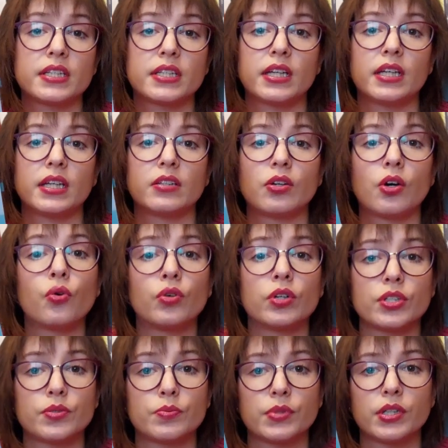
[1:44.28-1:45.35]
in The
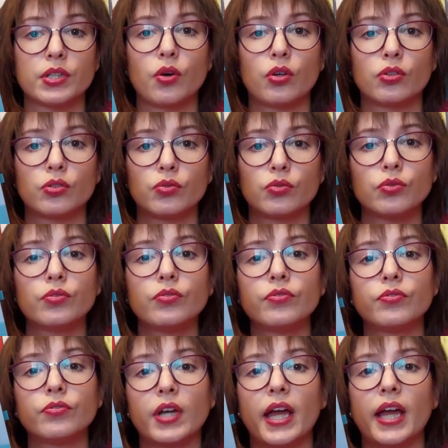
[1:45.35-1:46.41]
Horseman on the
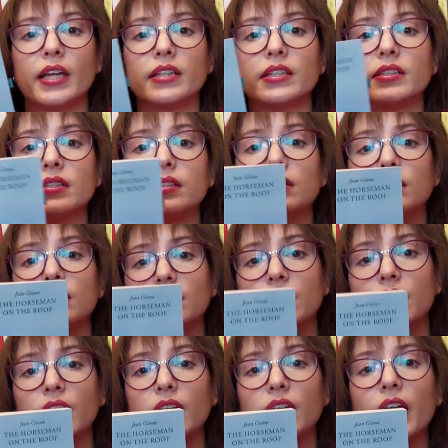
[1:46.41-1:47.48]
Roof and
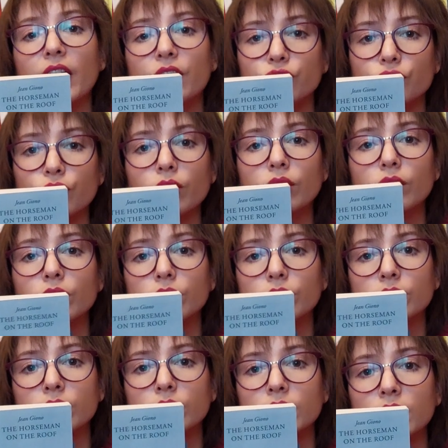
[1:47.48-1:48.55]
in Angelo,
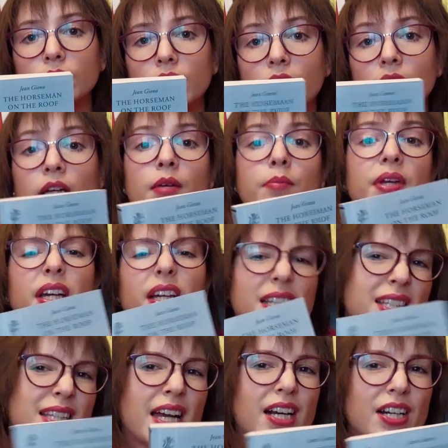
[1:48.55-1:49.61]

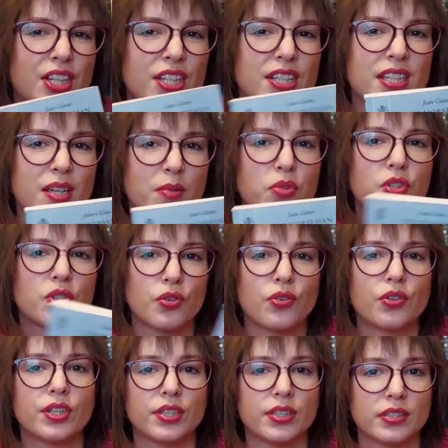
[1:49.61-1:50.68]
because they are the same
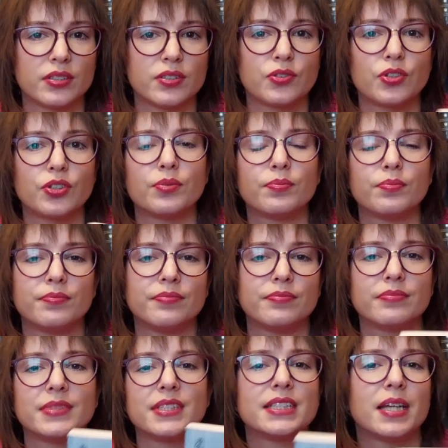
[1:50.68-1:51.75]
story, or
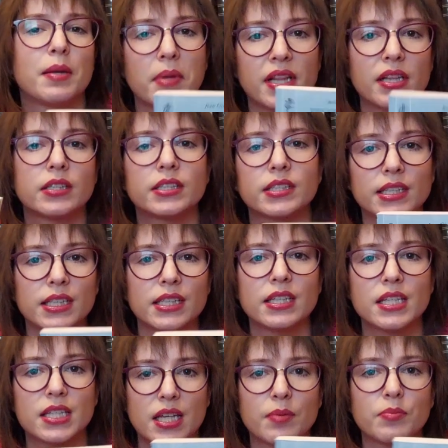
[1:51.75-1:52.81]
similarly
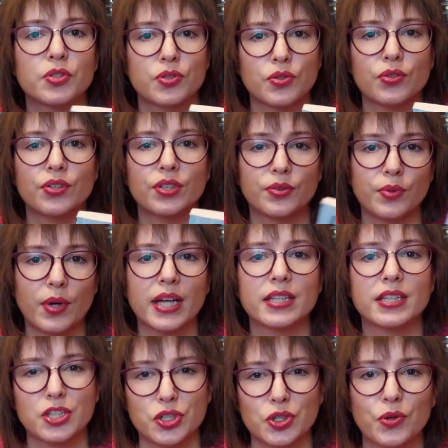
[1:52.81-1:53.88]
the same story,
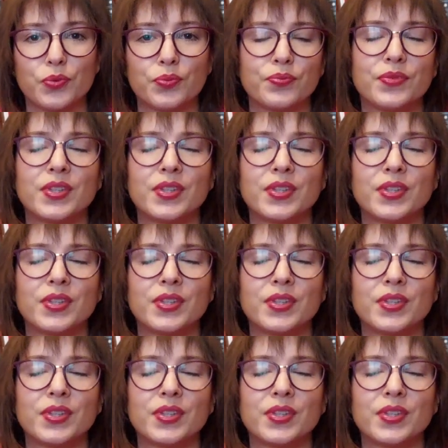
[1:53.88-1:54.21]
right? So,